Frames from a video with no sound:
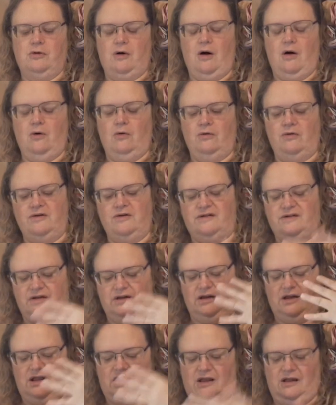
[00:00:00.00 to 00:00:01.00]
prone
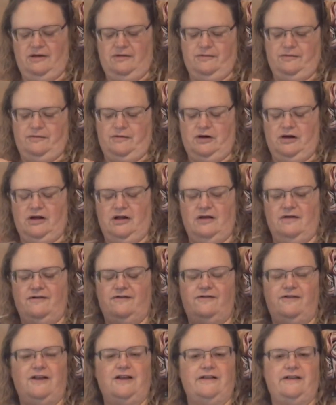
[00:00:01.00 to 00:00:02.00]
to
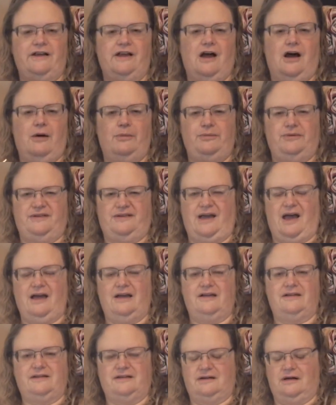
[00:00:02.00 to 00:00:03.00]
feeling
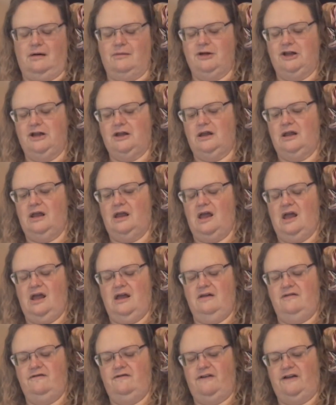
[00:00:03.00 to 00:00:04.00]
upset stomach
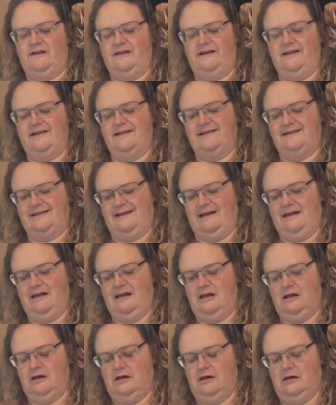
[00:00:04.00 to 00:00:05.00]
and feeling sick.